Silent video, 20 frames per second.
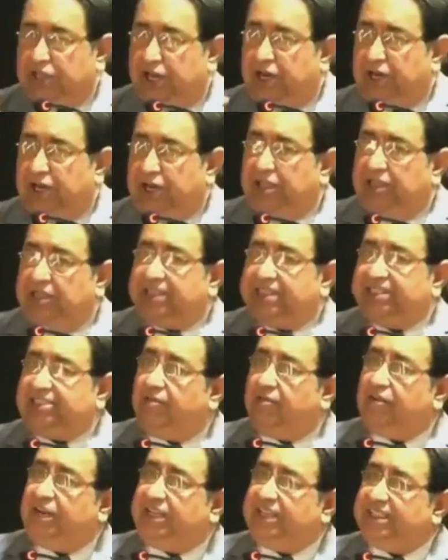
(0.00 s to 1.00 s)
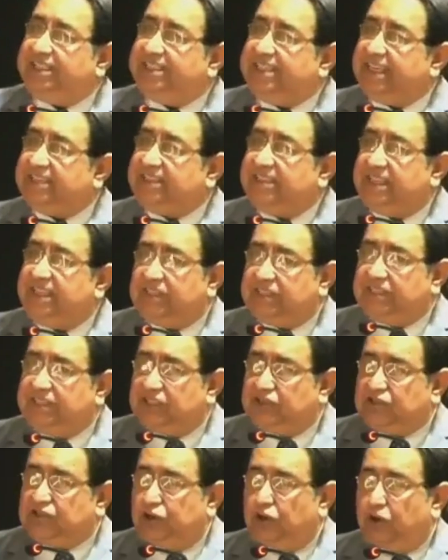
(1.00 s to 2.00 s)
are there in the 76
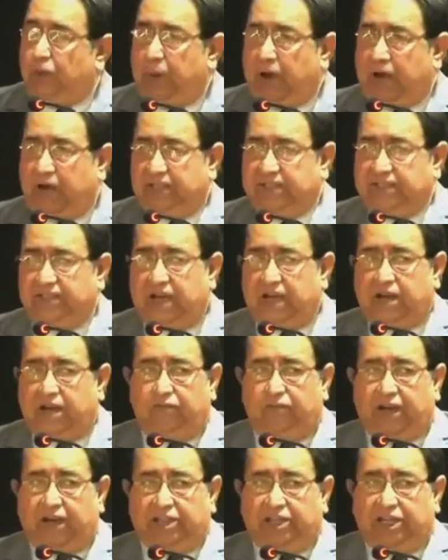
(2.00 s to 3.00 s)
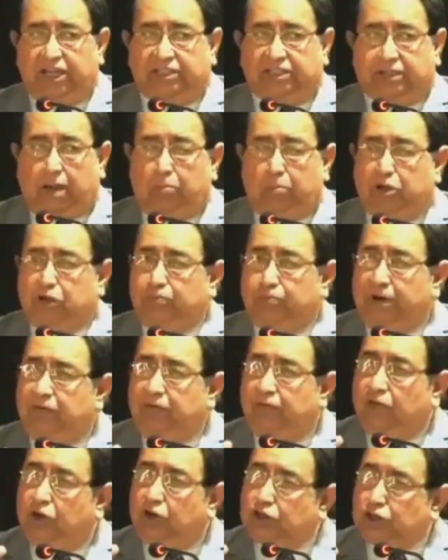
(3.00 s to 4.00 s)
years history of Pakistan when the
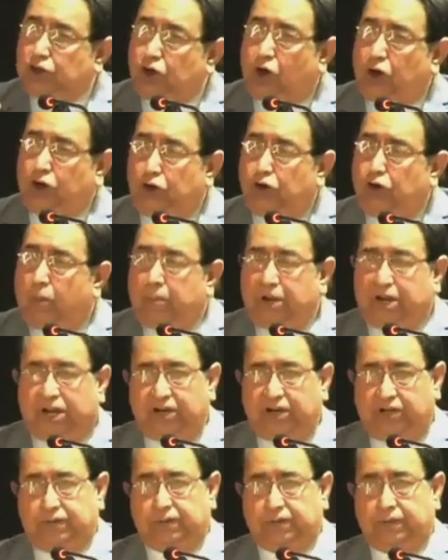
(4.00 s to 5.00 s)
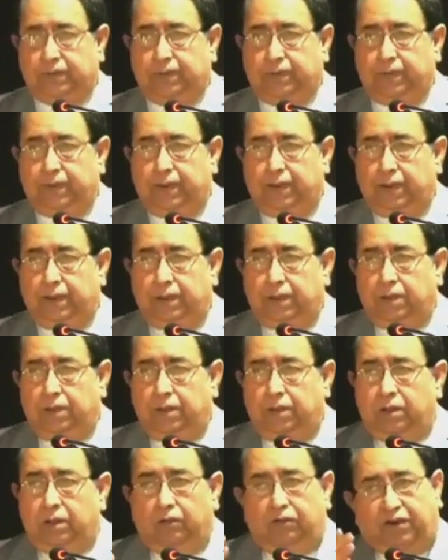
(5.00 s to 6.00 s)
establishment was not dominant.
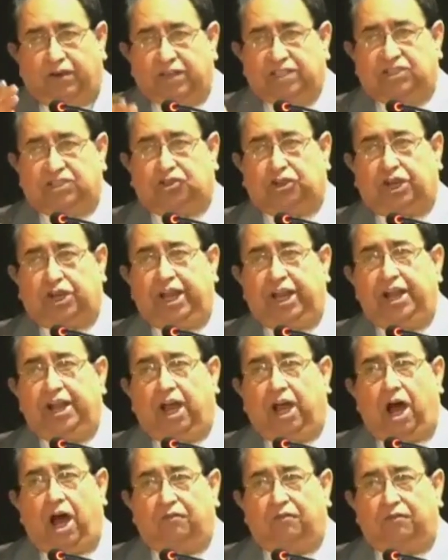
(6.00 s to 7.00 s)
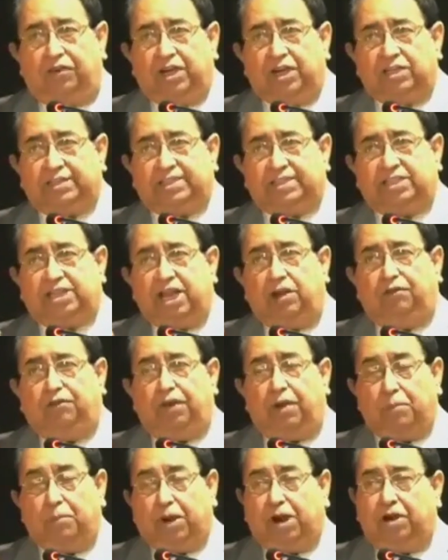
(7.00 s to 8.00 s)
First 3.5 years
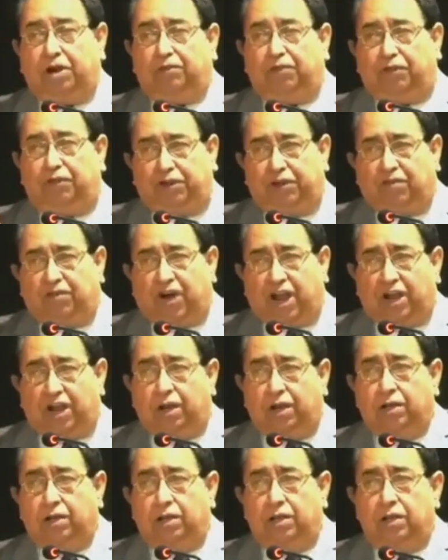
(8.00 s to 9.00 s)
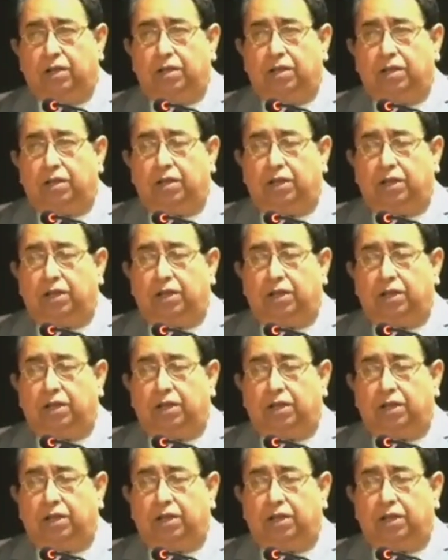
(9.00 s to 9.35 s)
till February 51.